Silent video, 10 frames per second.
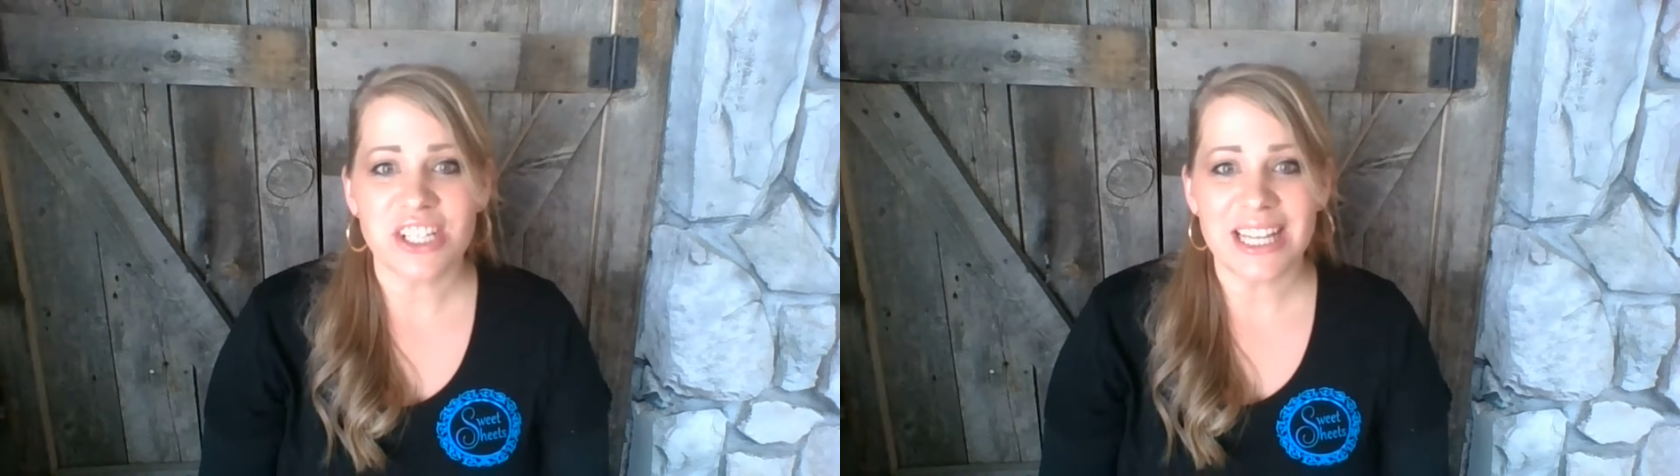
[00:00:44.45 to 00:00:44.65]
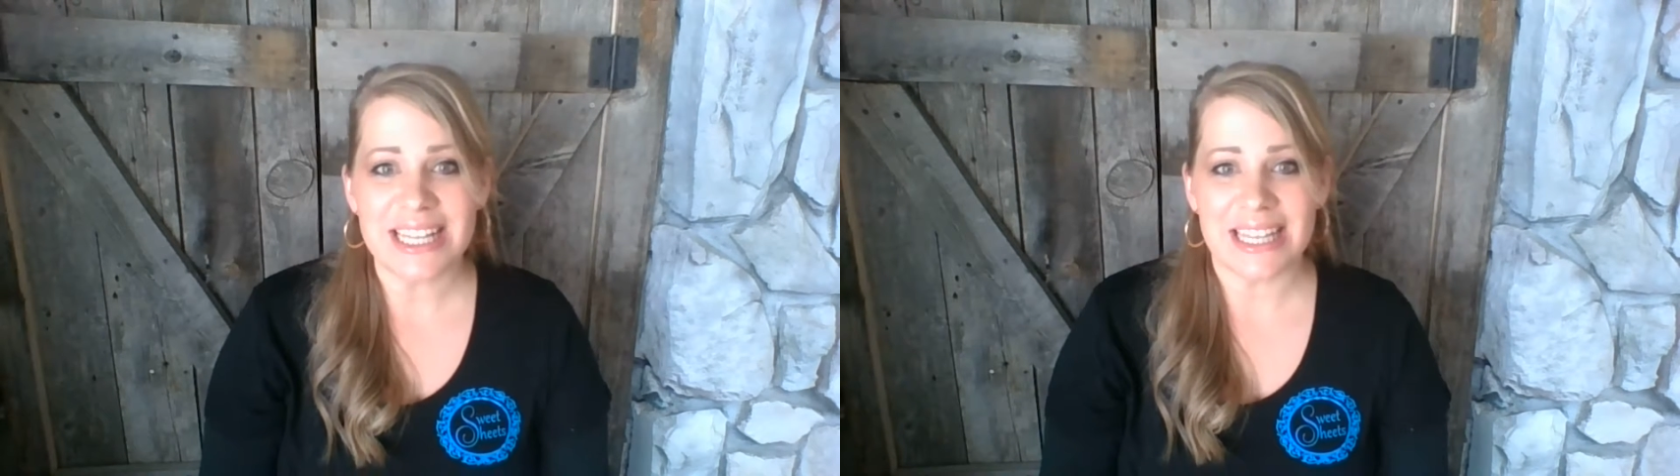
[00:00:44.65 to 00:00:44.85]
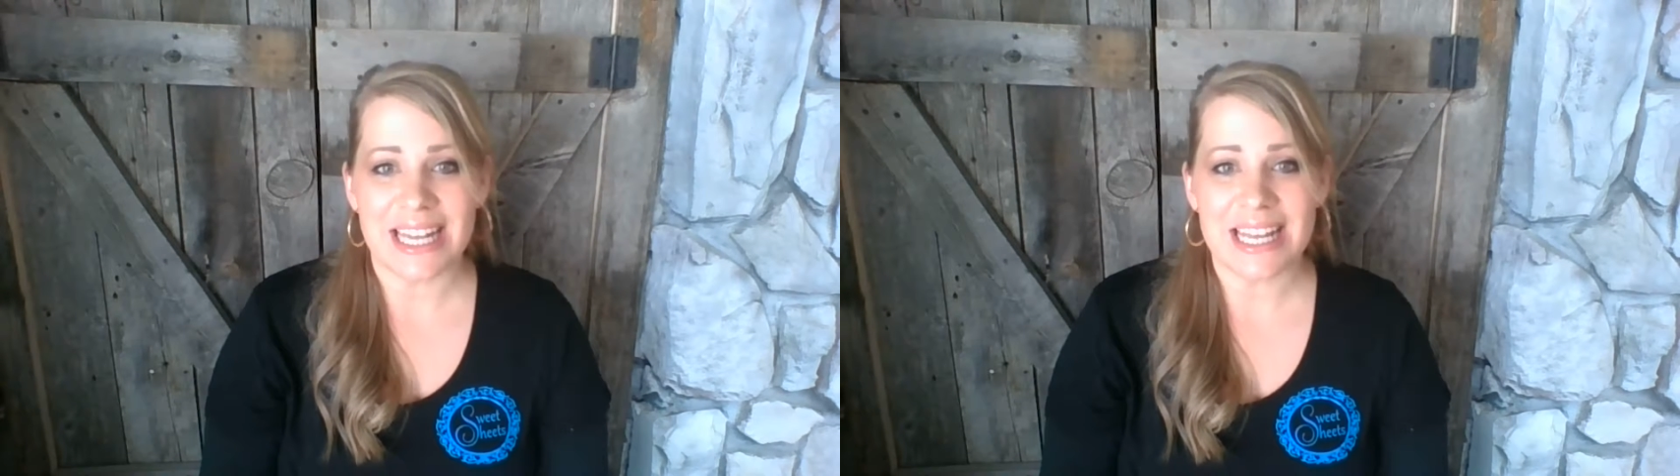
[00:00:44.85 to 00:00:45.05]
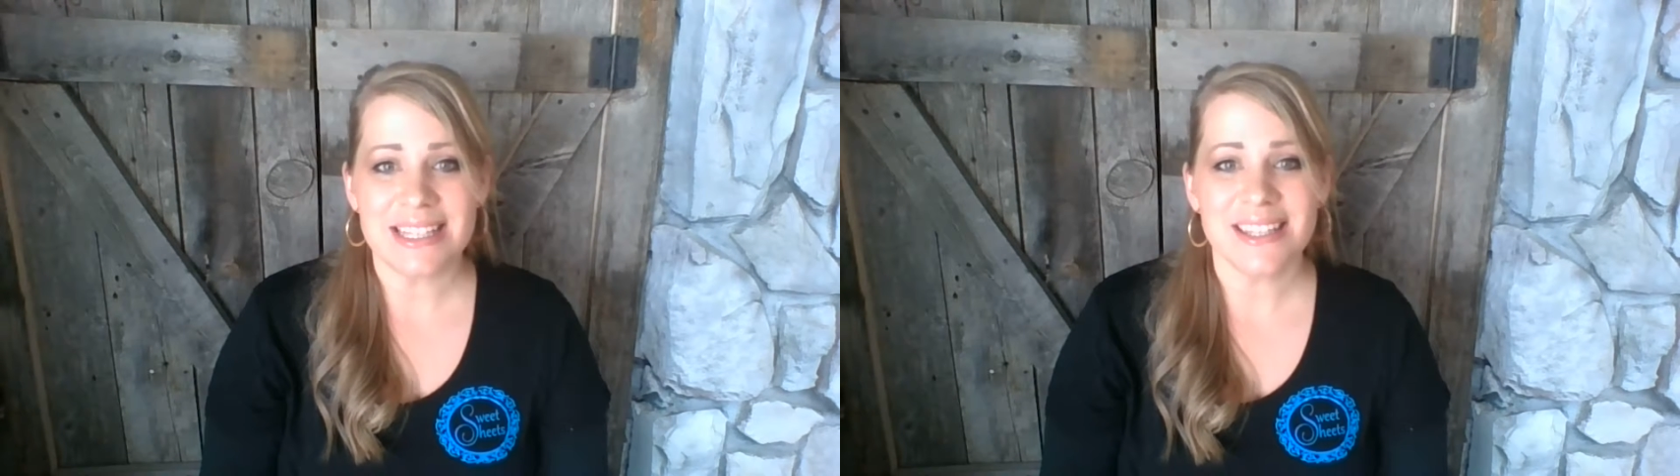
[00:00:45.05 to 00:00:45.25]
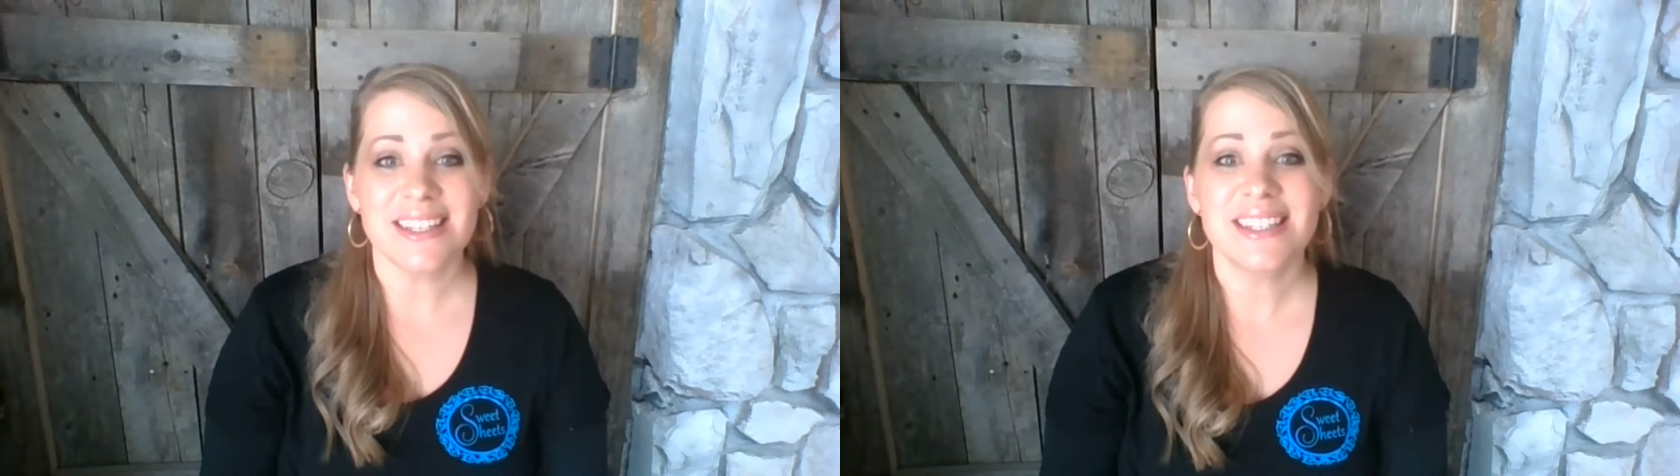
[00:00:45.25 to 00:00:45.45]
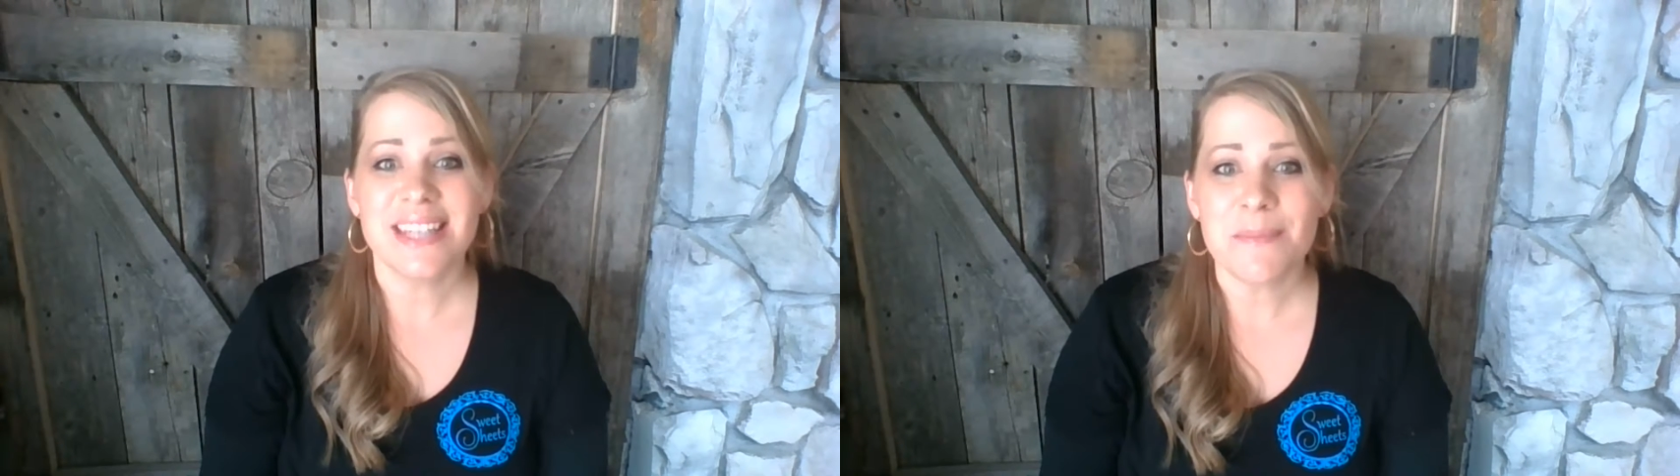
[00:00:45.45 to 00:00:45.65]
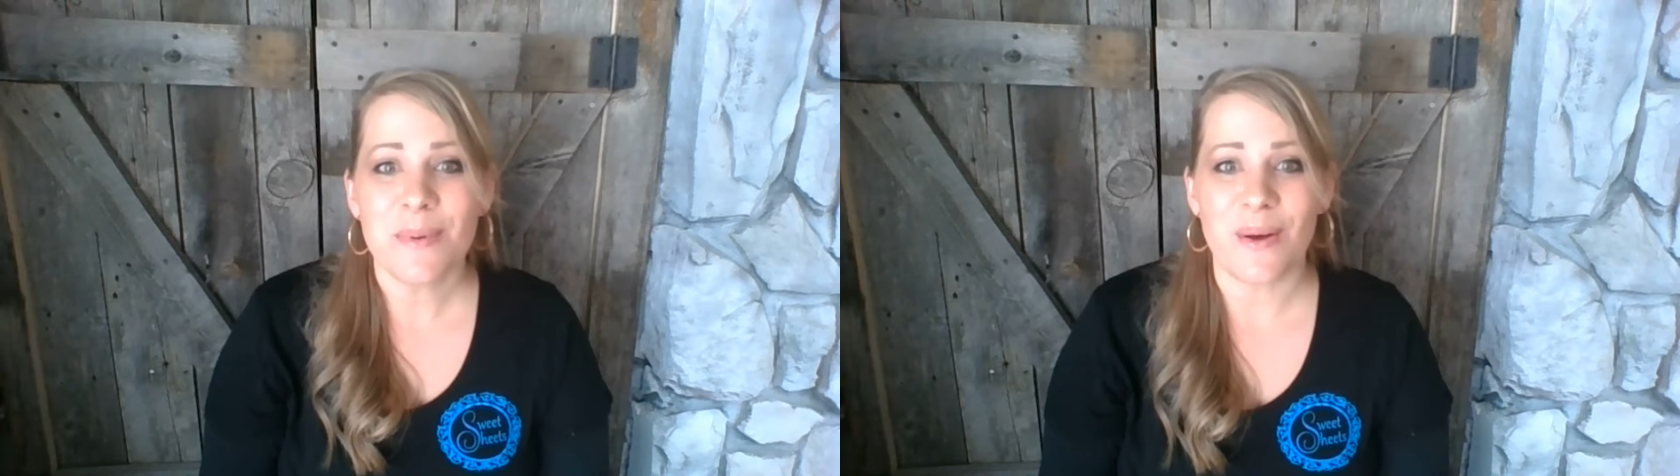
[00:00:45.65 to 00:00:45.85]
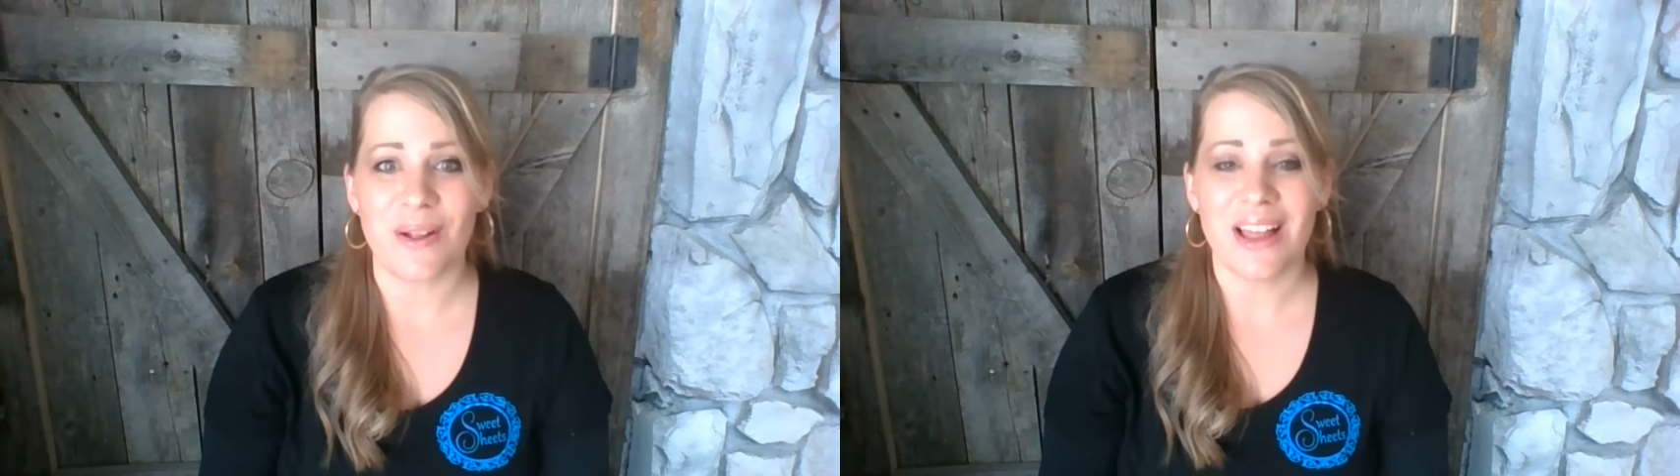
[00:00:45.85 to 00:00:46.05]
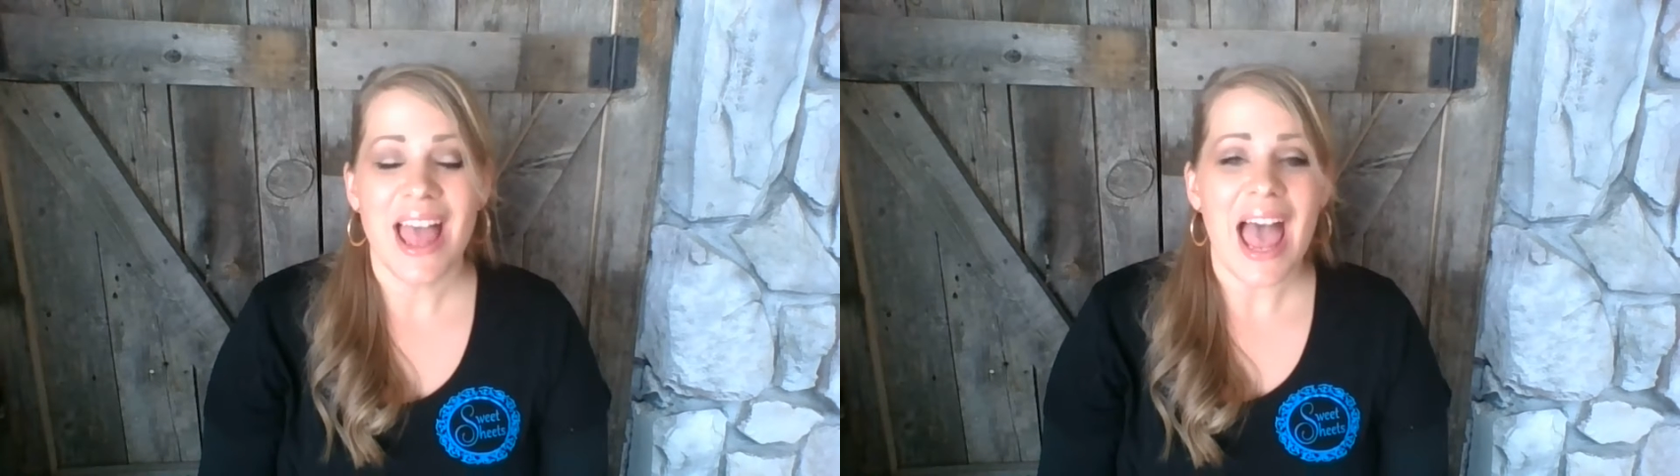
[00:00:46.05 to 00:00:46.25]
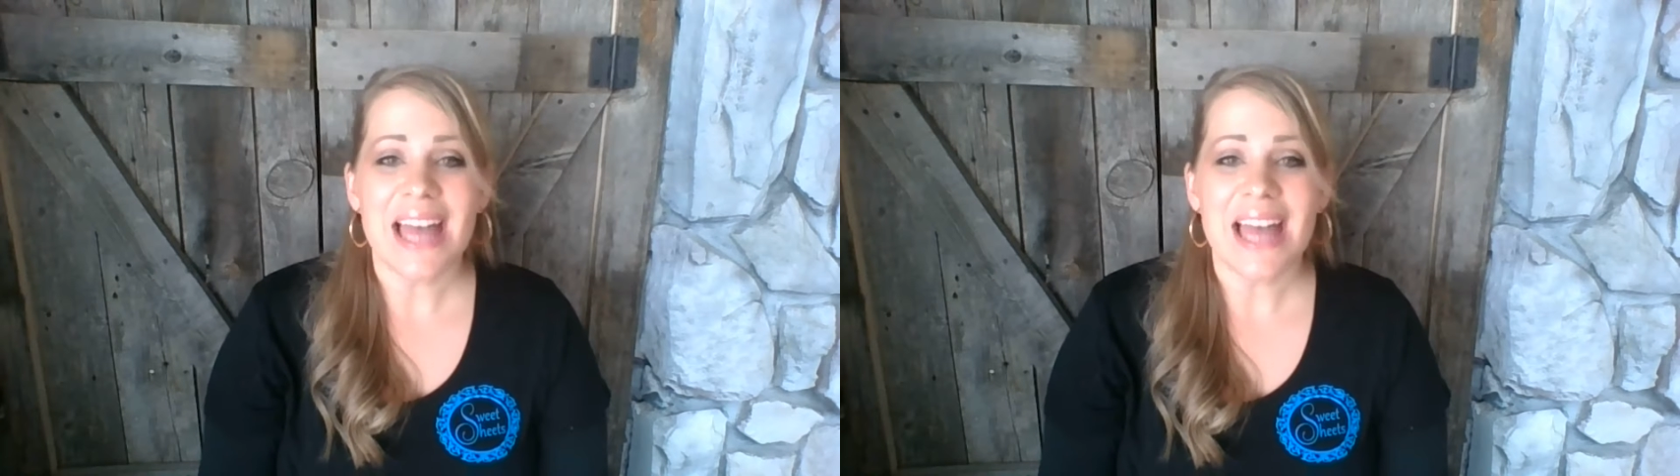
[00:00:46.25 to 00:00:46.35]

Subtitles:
clean linens simple